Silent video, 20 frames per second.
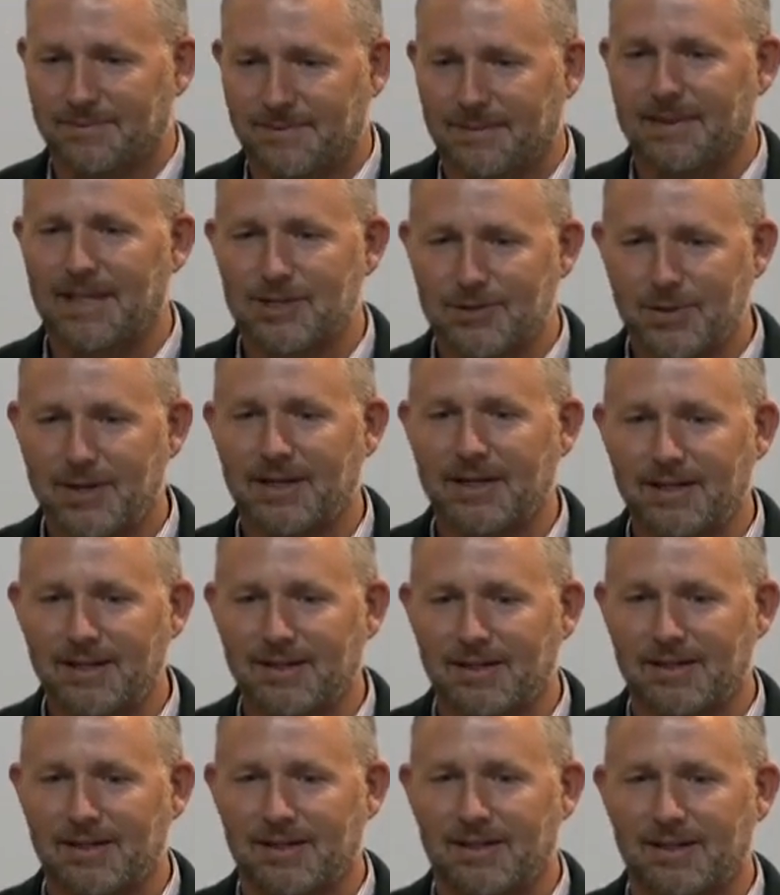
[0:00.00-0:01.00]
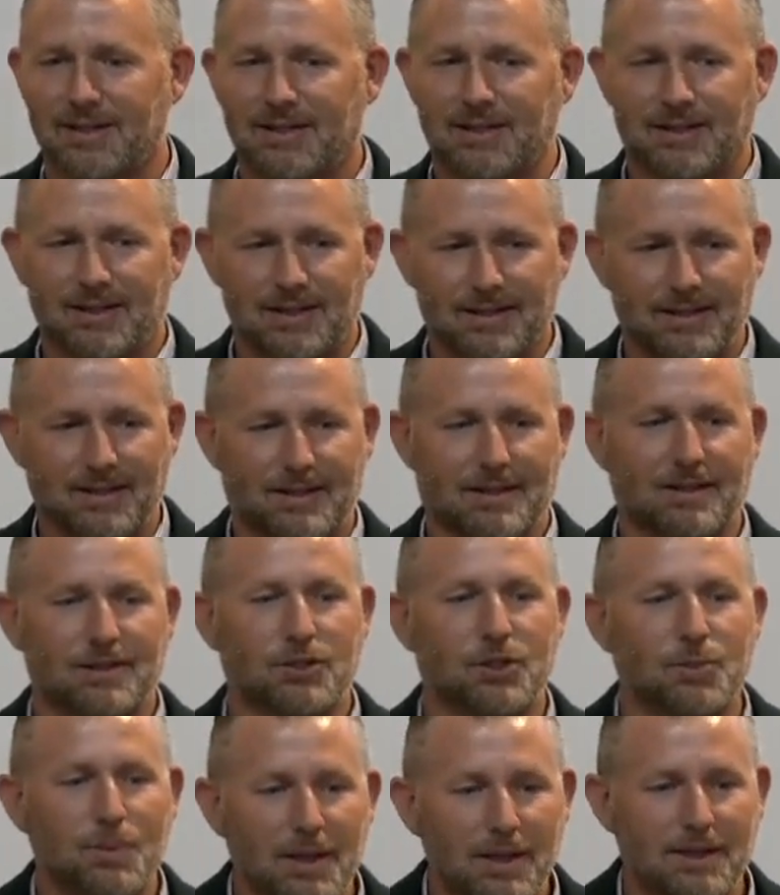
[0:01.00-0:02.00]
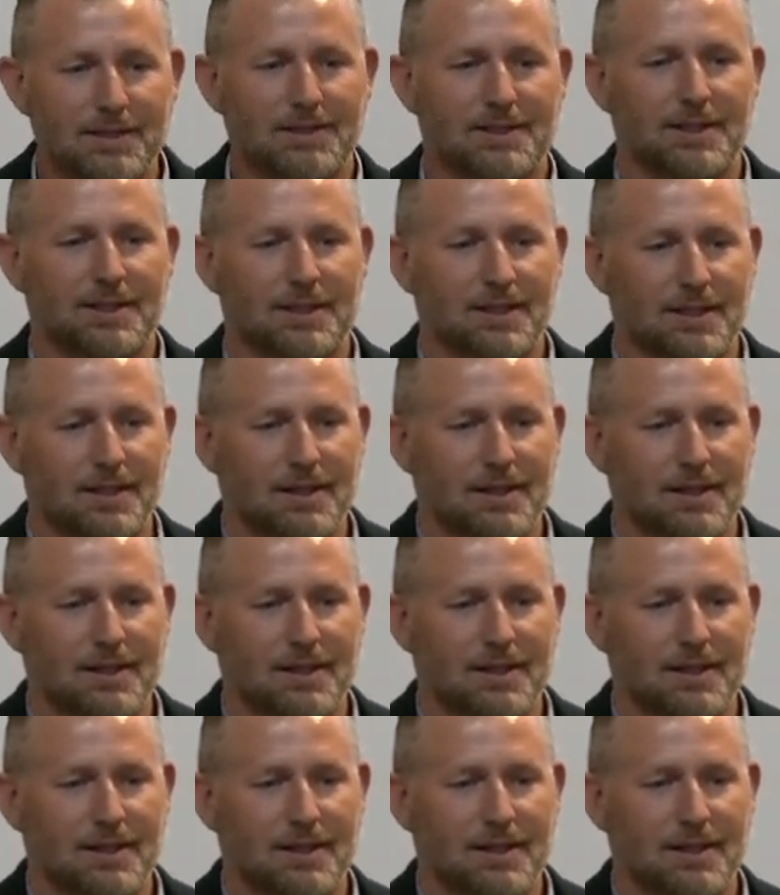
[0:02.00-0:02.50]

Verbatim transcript: It's right here humility.